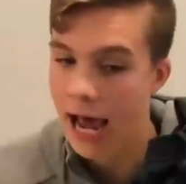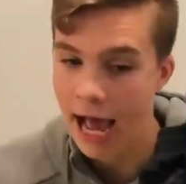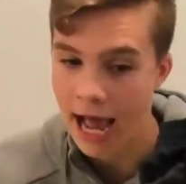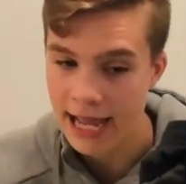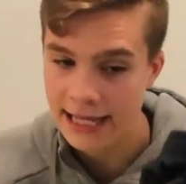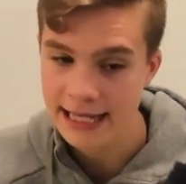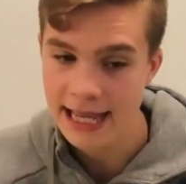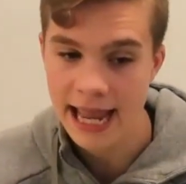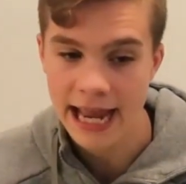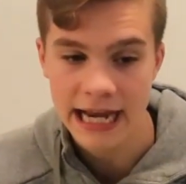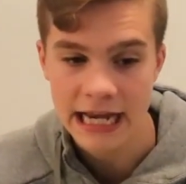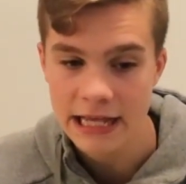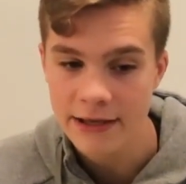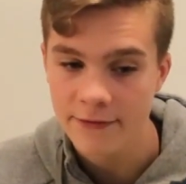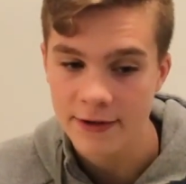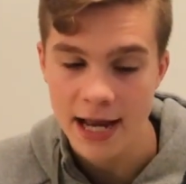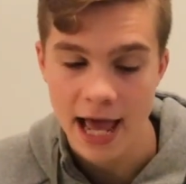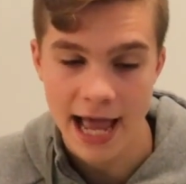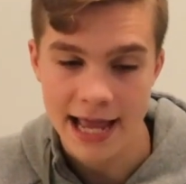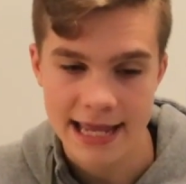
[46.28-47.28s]
I can't
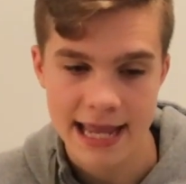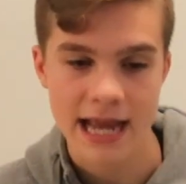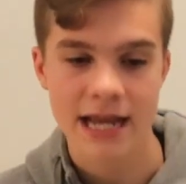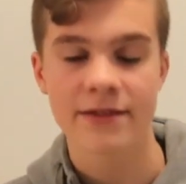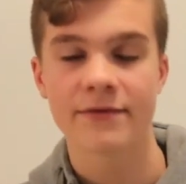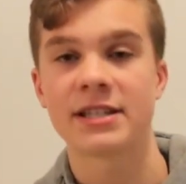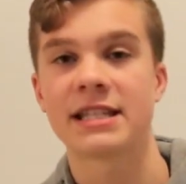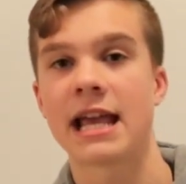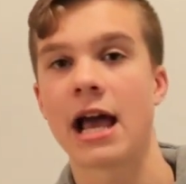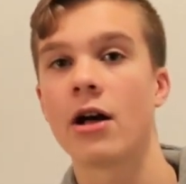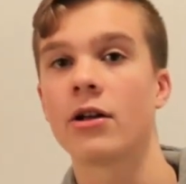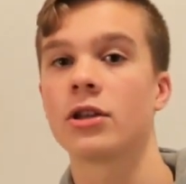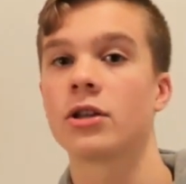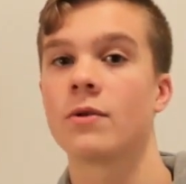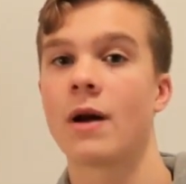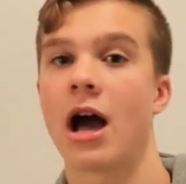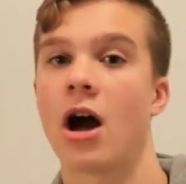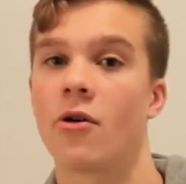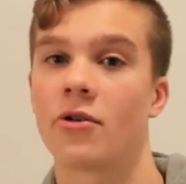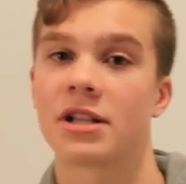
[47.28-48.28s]
even tell
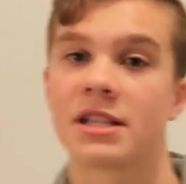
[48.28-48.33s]
you how